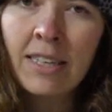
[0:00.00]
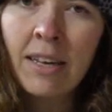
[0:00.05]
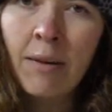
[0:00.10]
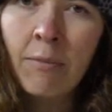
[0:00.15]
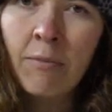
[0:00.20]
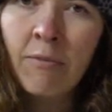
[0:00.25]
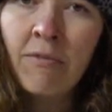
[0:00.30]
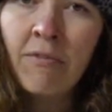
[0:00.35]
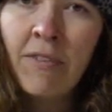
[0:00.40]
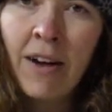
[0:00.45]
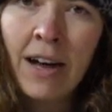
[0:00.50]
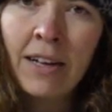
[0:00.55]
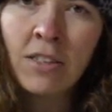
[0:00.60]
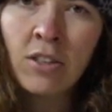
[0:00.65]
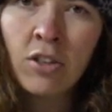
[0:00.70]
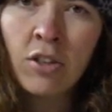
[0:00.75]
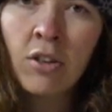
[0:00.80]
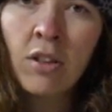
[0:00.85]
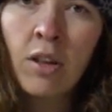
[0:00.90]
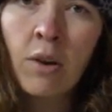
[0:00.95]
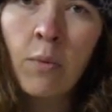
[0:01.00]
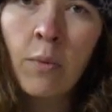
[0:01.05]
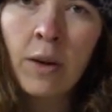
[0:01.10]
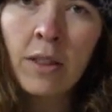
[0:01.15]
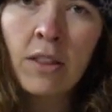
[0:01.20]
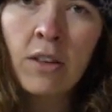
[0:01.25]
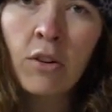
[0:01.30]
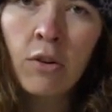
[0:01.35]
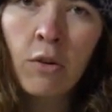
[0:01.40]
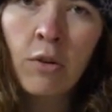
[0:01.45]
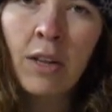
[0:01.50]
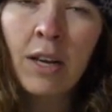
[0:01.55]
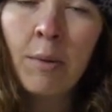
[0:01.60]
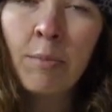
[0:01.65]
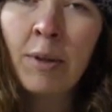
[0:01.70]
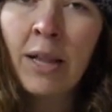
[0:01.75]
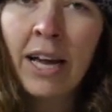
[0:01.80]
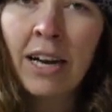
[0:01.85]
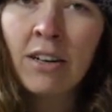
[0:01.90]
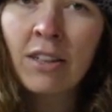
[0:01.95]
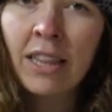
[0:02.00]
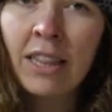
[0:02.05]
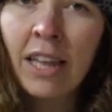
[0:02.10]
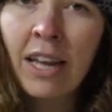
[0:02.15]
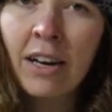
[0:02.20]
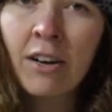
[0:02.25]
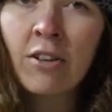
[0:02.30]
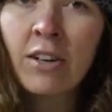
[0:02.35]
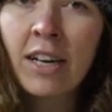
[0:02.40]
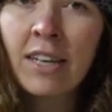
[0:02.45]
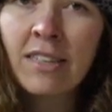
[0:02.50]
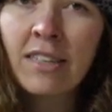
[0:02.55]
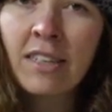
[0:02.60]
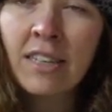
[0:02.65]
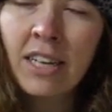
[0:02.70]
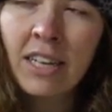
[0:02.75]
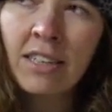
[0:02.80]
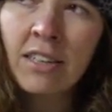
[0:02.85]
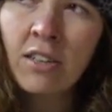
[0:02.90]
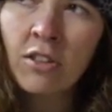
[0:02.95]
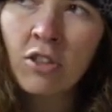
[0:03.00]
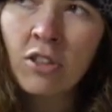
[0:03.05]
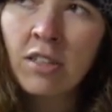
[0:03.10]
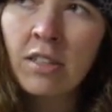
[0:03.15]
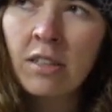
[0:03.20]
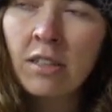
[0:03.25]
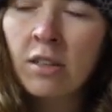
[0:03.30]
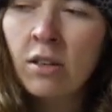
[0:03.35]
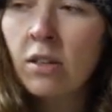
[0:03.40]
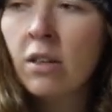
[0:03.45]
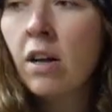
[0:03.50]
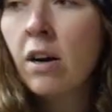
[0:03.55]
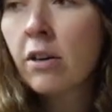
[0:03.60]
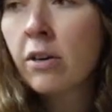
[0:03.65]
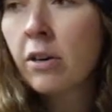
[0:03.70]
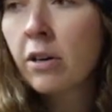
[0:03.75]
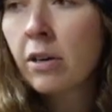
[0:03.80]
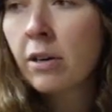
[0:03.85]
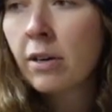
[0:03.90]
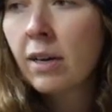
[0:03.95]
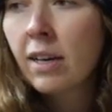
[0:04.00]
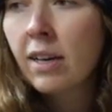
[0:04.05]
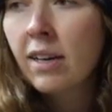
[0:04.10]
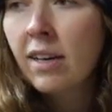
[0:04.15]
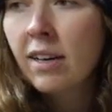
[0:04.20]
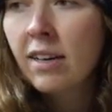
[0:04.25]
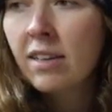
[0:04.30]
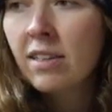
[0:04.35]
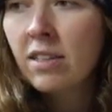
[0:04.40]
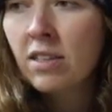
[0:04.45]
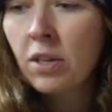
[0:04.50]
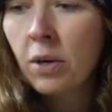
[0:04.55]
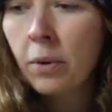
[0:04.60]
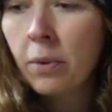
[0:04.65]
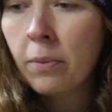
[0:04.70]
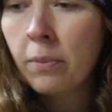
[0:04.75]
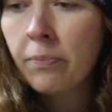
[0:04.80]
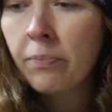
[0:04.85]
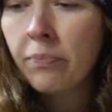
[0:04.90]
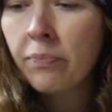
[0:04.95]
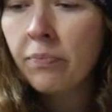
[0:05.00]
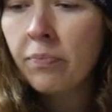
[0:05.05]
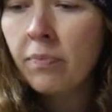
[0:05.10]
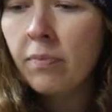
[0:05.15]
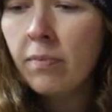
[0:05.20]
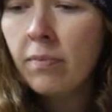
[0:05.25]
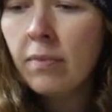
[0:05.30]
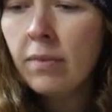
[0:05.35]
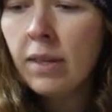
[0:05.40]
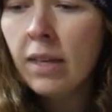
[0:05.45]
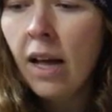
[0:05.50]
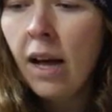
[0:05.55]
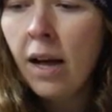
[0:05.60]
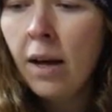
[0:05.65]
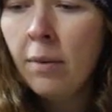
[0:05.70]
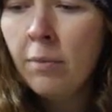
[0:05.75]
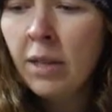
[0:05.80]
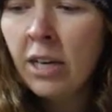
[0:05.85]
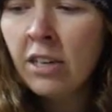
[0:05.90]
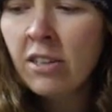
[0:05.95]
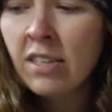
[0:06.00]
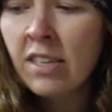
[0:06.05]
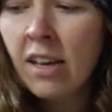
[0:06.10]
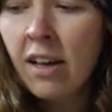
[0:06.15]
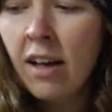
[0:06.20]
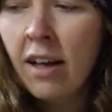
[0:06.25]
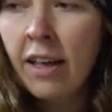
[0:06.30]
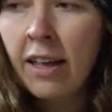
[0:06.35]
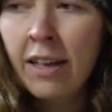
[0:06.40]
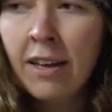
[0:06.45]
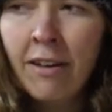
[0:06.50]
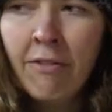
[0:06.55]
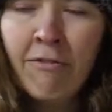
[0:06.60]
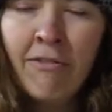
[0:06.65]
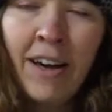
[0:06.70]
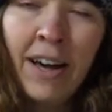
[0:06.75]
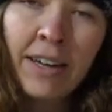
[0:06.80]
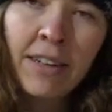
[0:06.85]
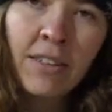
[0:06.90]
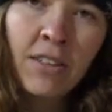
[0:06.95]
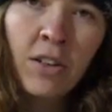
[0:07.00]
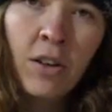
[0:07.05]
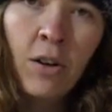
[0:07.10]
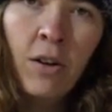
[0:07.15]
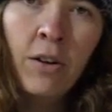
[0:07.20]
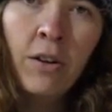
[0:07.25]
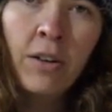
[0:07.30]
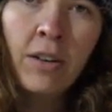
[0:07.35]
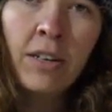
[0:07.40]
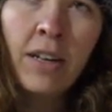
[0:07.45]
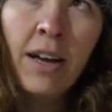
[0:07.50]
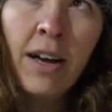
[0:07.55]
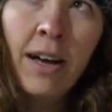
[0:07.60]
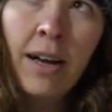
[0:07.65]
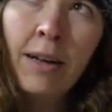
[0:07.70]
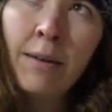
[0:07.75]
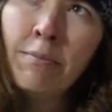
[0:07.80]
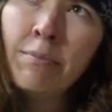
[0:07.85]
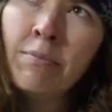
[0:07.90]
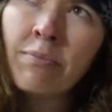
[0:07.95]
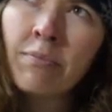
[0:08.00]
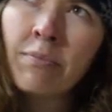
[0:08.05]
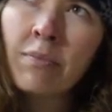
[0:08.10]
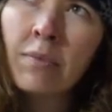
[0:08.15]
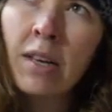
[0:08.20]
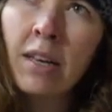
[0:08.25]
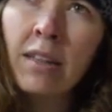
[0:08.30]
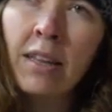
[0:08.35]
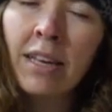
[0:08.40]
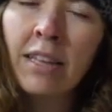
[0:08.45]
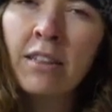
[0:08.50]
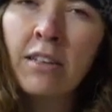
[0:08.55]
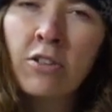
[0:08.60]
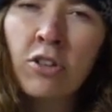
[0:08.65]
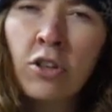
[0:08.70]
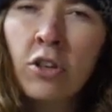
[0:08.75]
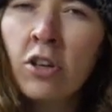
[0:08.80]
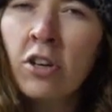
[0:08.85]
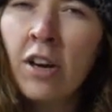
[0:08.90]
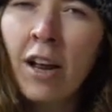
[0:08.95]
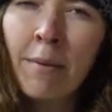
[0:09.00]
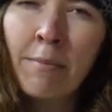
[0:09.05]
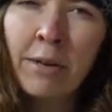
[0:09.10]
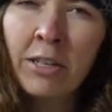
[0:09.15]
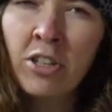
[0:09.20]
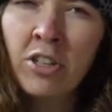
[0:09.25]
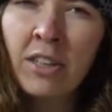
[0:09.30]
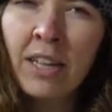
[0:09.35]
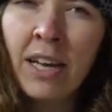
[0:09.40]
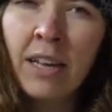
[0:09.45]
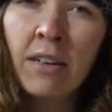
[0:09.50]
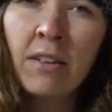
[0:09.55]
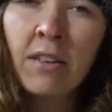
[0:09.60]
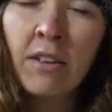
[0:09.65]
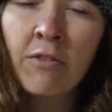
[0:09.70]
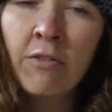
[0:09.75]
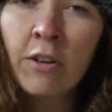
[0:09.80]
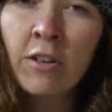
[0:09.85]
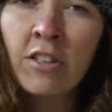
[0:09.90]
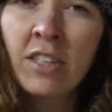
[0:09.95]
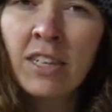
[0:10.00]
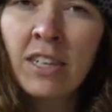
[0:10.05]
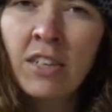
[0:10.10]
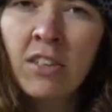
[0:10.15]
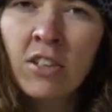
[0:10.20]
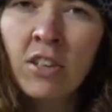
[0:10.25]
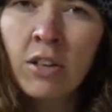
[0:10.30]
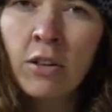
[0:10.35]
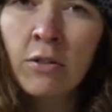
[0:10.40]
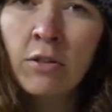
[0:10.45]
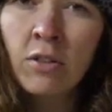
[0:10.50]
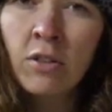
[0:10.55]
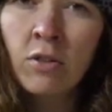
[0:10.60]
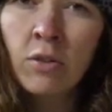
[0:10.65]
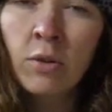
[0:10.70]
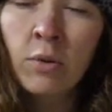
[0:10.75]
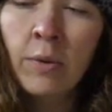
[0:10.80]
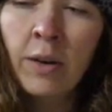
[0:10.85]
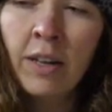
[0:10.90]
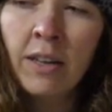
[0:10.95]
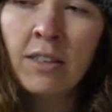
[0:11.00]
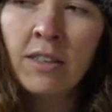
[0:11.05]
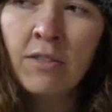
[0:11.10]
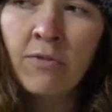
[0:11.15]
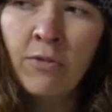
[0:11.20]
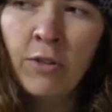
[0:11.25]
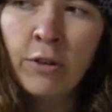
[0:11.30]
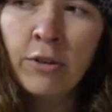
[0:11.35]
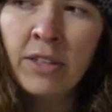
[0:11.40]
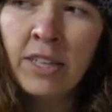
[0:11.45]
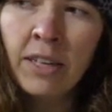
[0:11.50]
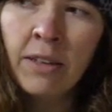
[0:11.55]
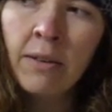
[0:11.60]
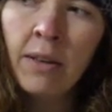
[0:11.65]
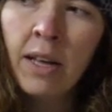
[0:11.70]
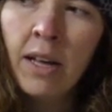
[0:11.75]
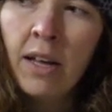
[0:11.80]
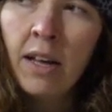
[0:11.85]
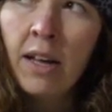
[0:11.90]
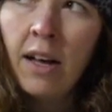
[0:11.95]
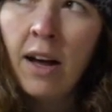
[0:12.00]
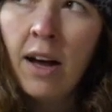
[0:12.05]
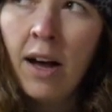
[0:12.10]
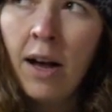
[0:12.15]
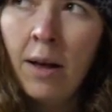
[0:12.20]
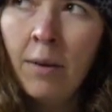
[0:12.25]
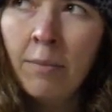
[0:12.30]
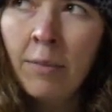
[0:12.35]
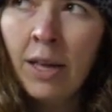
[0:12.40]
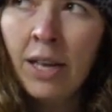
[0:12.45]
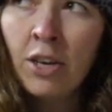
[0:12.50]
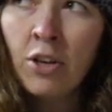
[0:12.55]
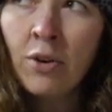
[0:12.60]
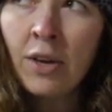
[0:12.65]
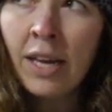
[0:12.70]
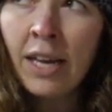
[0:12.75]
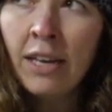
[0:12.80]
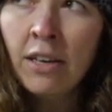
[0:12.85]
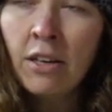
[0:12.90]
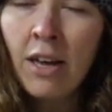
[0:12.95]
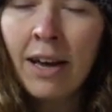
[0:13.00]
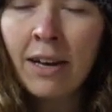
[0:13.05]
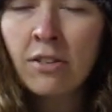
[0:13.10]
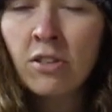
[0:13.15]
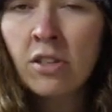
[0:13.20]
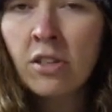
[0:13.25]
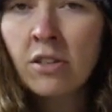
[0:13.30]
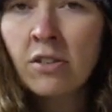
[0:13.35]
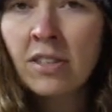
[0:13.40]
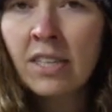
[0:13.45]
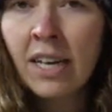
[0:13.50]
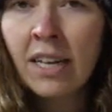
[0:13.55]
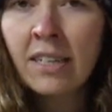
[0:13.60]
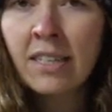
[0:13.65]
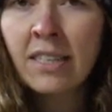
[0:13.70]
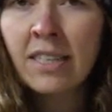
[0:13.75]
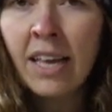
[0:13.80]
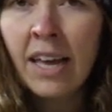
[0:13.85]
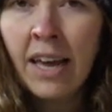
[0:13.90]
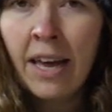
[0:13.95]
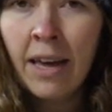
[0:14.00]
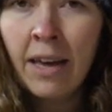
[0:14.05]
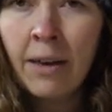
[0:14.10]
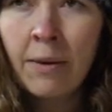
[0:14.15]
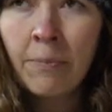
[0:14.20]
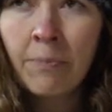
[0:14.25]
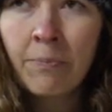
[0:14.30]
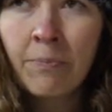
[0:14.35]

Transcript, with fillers: up faster than what the newly applied layer does. It takes it just a little longer. So um, there's a, an effect called um, like the sugar. I mentioned that the first stage it goes through when it's fusing. Um, and you can actually use that as a